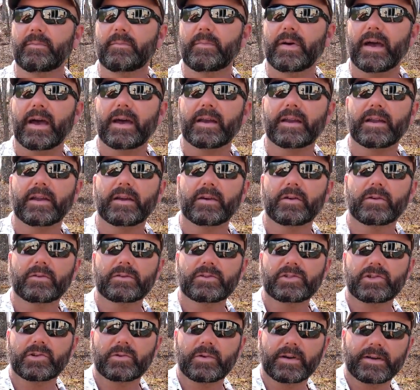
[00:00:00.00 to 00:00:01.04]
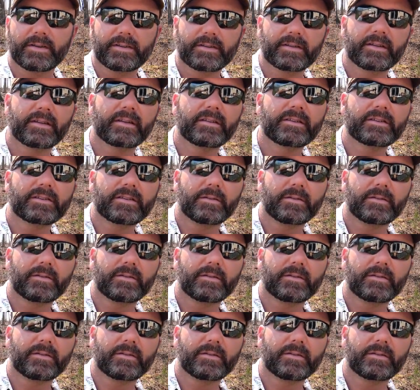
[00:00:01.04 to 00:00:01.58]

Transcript: Patio Choice